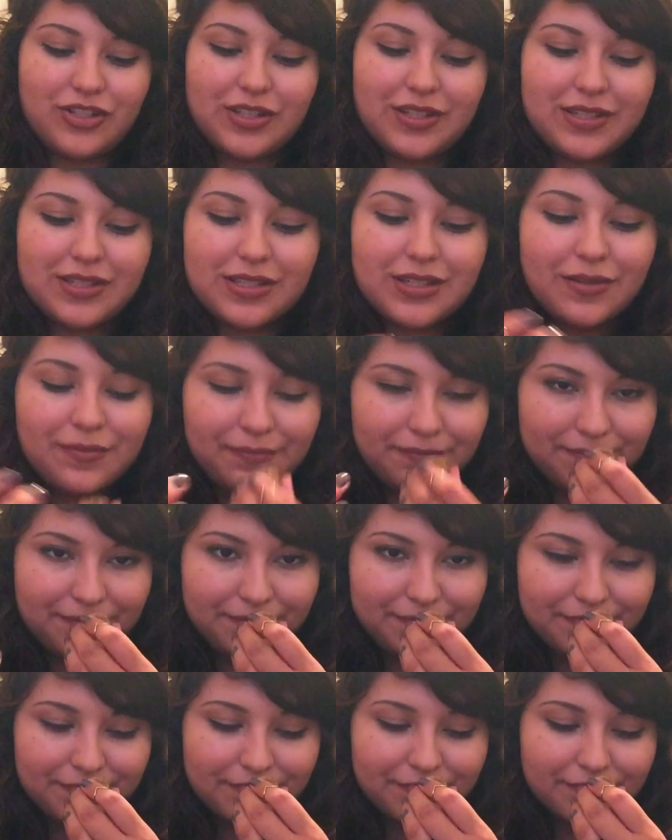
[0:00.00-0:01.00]
Just,
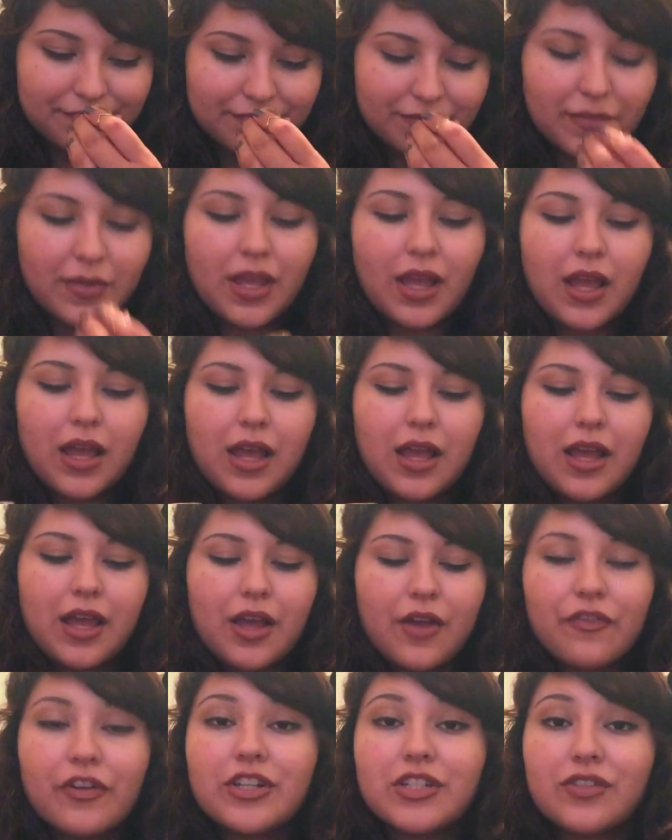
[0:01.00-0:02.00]

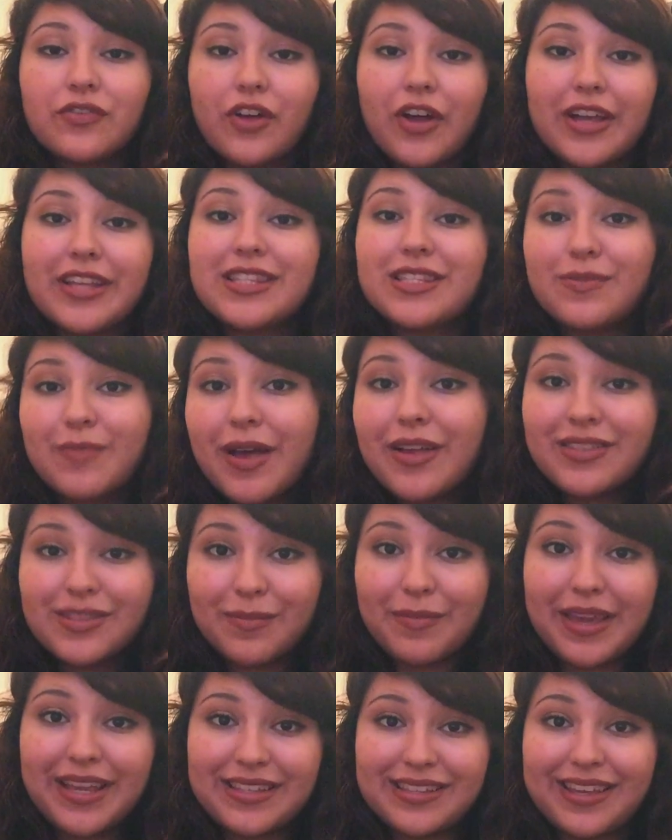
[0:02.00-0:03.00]
first of all, it smells
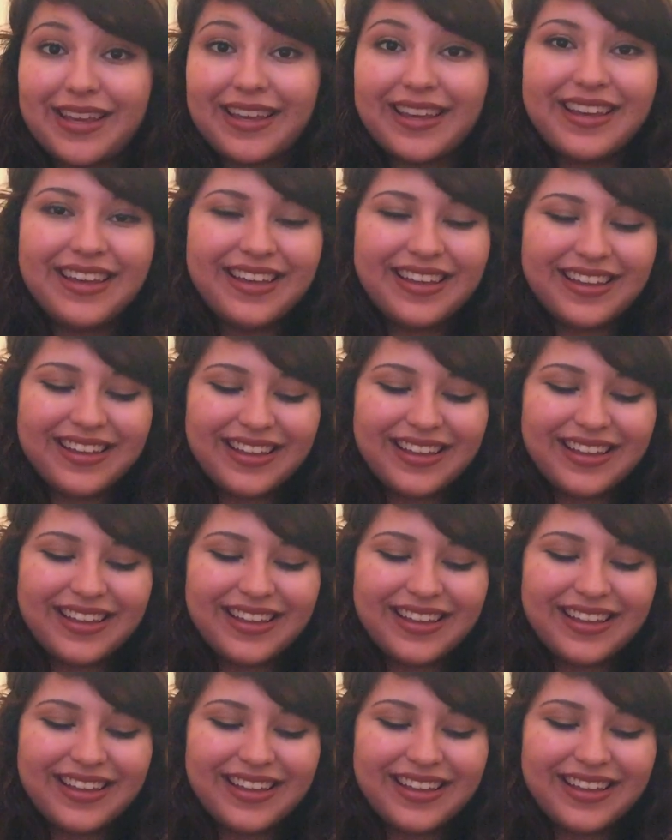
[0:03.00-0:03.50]
amazing.